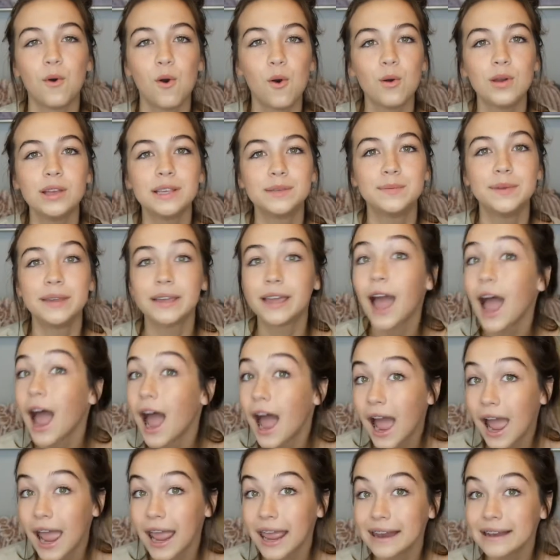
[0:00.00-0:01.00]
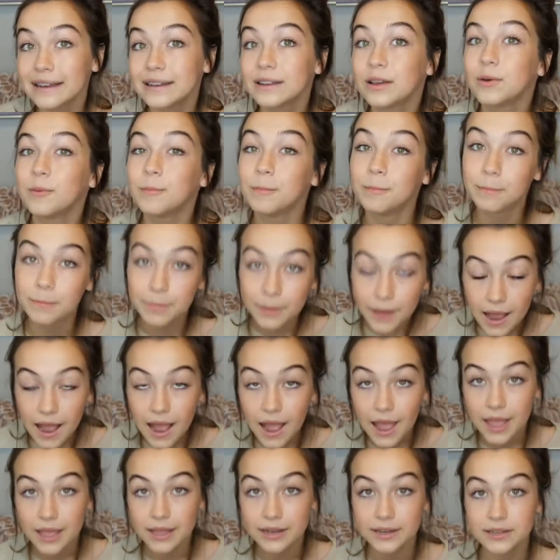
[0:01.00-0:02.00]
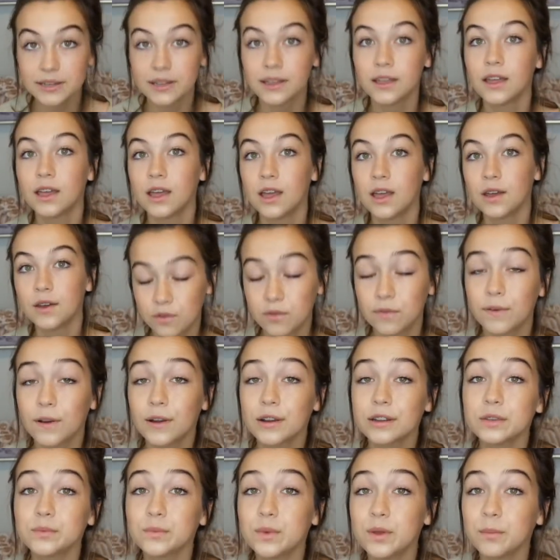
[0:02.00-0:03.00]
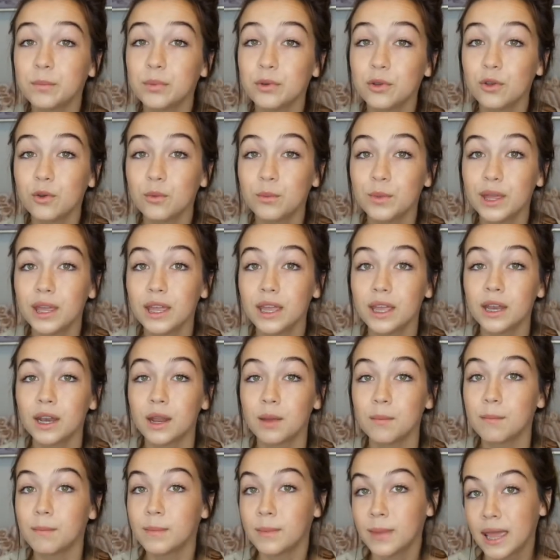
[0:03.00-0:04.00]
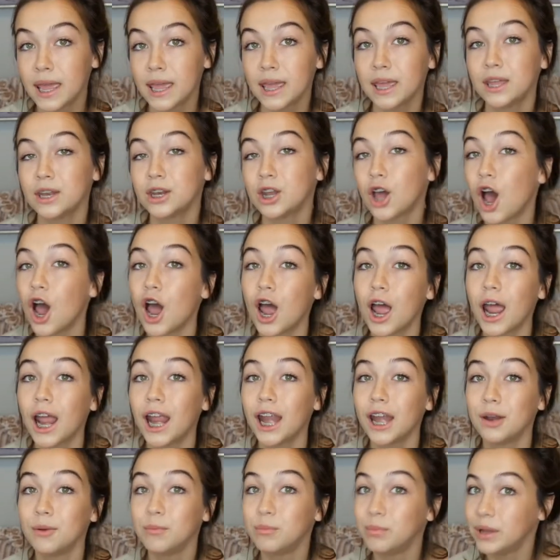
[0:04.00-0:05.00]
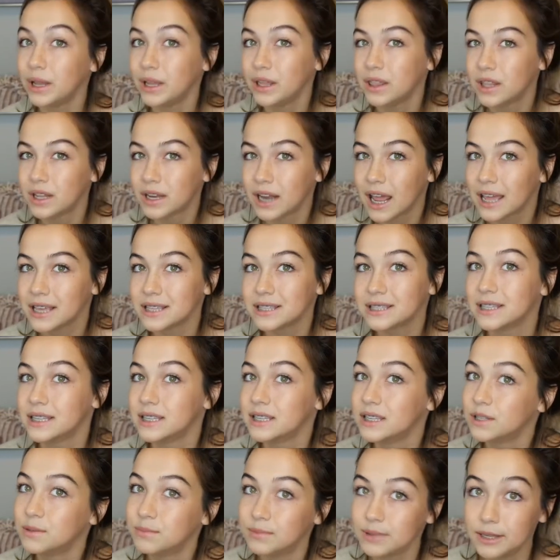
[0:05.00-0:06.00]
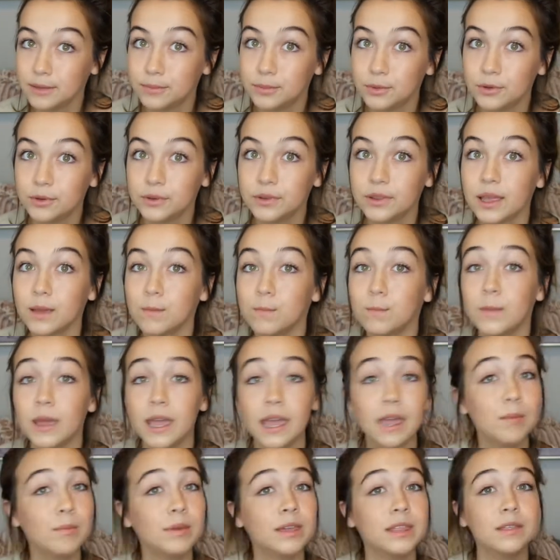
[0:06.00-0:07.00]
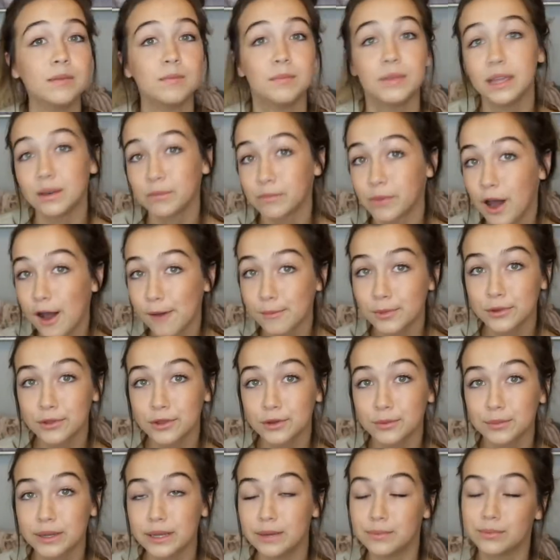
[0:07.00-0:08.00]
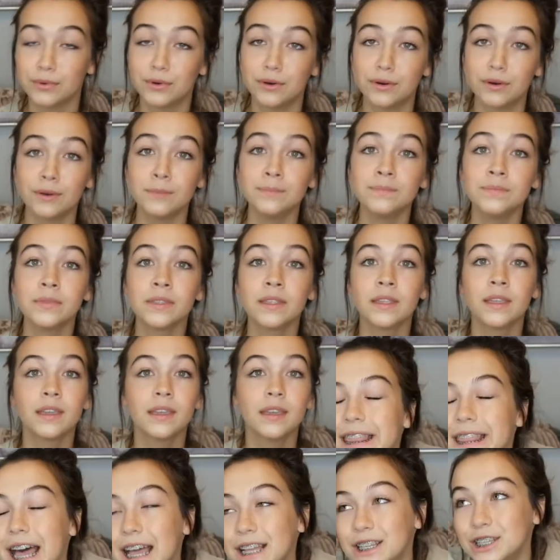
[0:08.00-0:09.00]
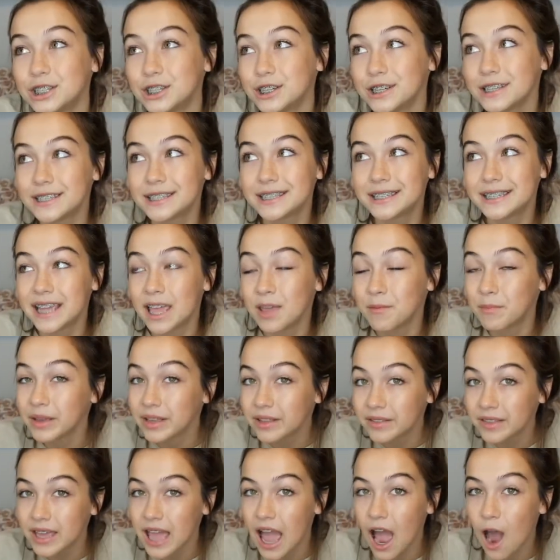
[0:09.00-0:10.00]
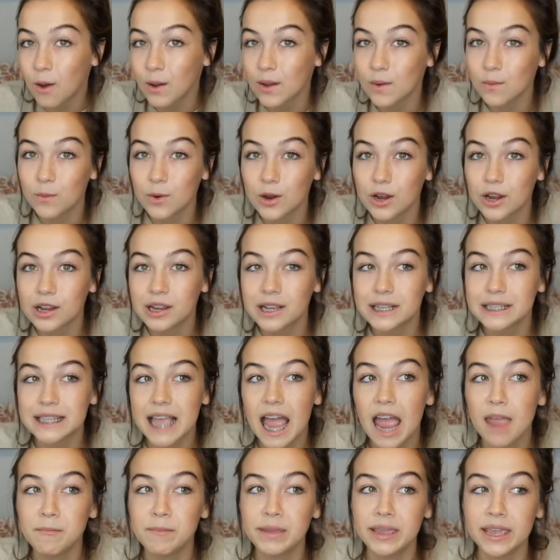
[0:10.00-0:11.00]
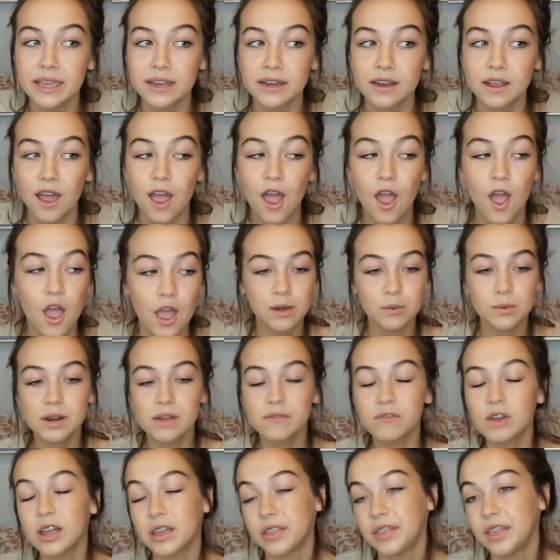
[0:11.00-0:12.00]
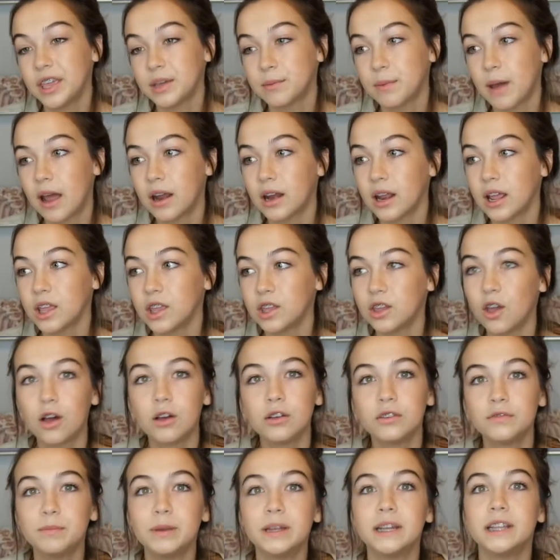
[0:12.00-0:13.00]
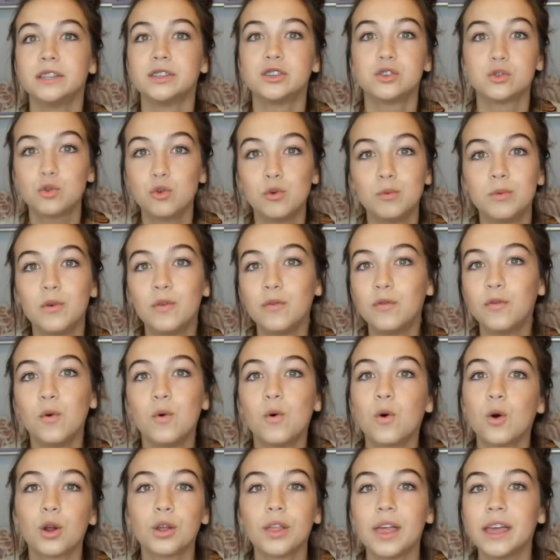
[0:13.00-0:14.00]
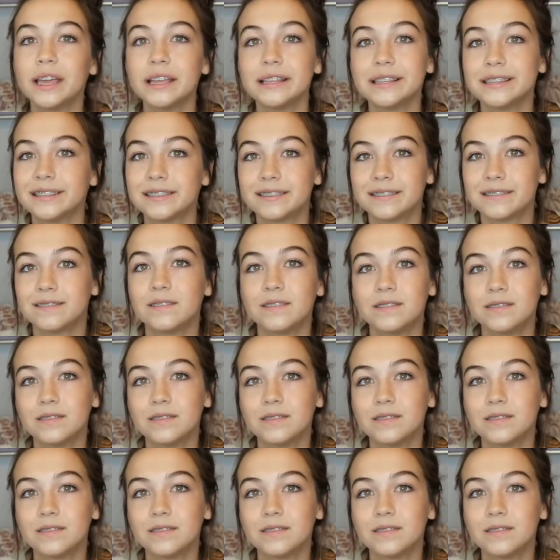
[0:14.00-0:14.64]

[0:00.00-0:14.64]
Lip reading: Always be kind, but the first people you meet may not be the nicest people. They may be the mean, popular people. That's just typically how it works. I mean, and whenever I think about it, y'all have been in school before. Like, it's